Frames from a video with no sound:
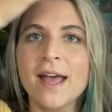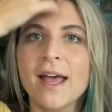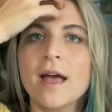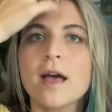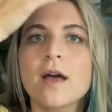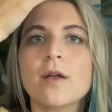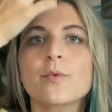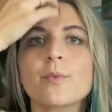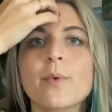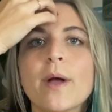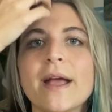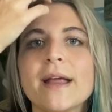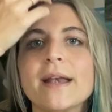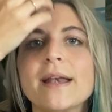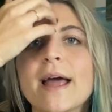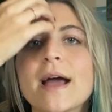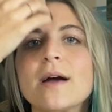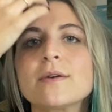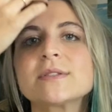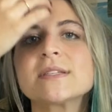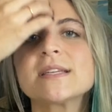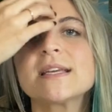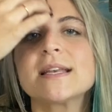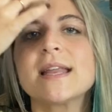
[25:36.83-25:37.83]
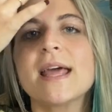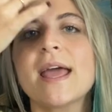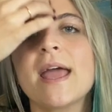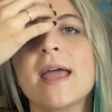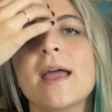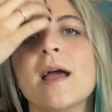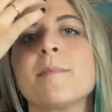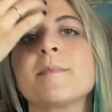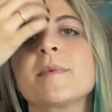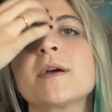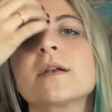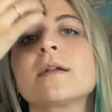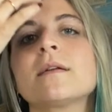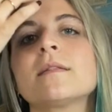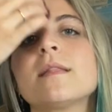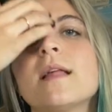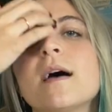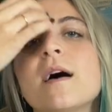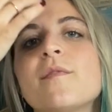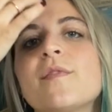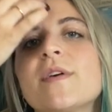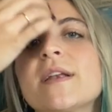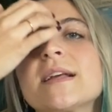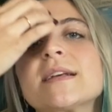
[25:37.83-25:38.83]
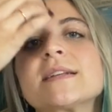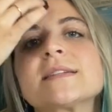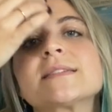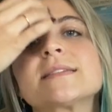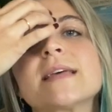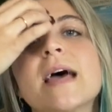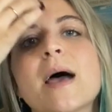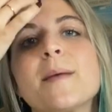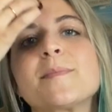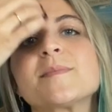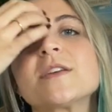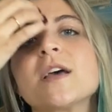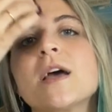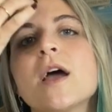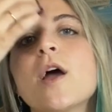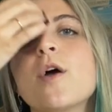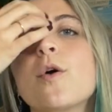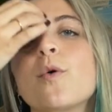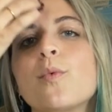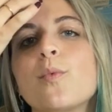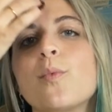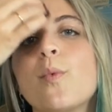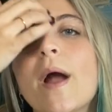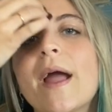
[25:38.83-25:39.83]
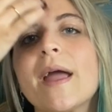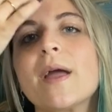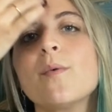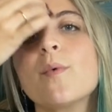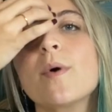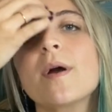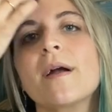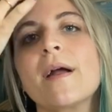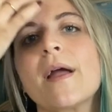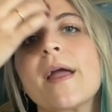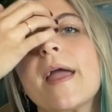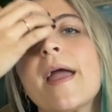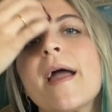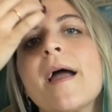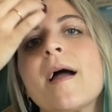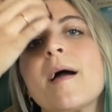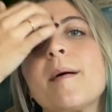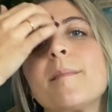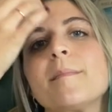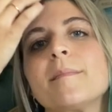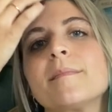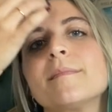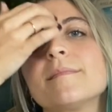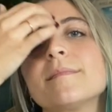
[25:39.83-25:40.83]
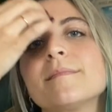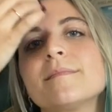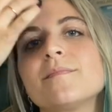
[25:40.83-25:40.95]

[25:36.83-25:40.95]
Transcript: And right now, today, I'm gonna love and accept right where I am.